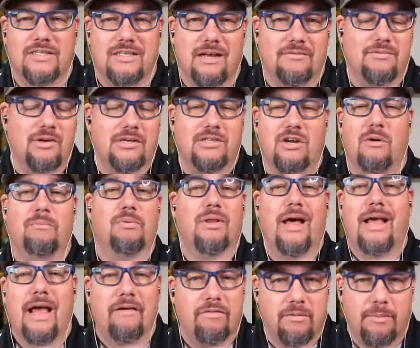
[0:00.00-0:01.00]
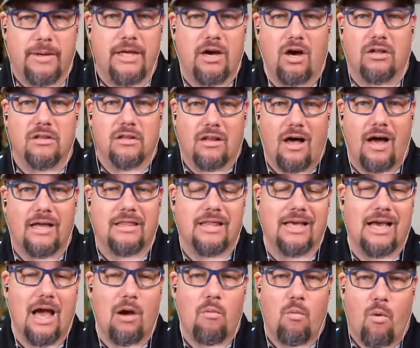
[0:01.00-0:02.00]
the stuff, so I can start playing everybody online
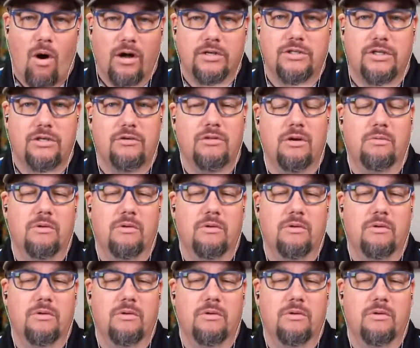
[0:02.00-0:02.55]
like I want to.